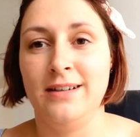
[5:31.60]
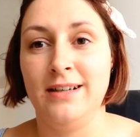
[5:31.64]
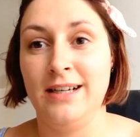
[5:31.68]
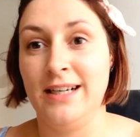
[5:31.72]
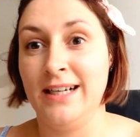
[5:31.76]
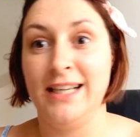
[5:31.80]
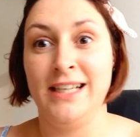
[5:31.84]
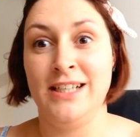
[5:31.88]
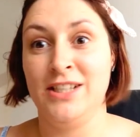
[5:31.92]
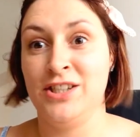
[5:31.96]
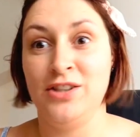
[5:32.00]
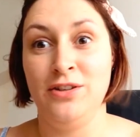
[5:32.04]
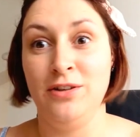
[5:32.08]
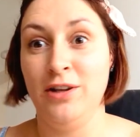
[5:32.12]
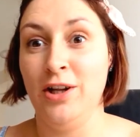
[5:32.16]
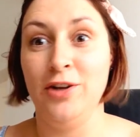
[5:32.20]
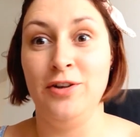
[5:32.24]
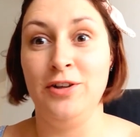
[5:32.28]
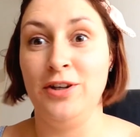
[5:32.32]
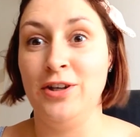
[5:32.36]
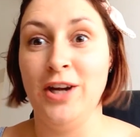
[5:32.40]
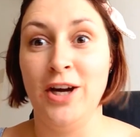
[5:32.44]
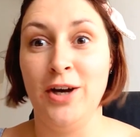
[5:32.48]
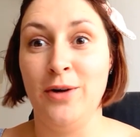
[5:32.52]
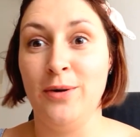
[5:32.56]
I guess you'll
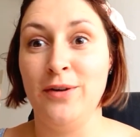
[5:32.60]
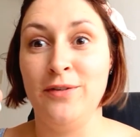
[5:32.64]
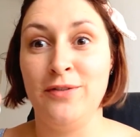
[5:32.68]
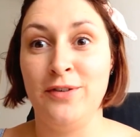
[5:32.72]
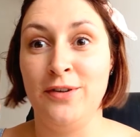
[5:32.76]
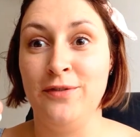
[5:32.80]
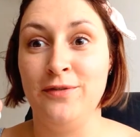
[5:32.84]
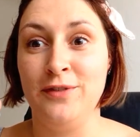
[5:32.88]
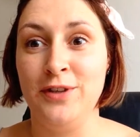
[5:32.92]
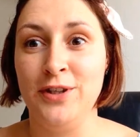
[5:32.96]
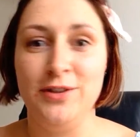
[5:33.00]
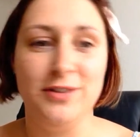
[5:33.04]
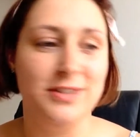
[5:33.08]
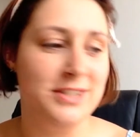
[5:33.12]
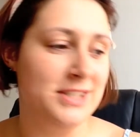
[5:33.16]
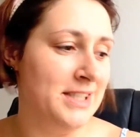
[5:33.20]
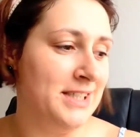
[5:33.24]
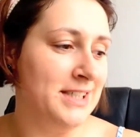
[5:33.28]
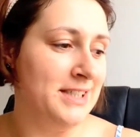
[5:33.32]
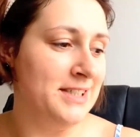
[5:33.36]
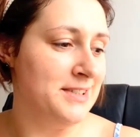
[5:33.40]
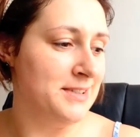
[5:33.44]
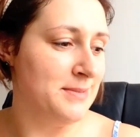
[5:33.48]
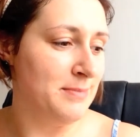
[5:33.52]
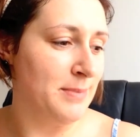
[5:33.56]
only know if you've used these.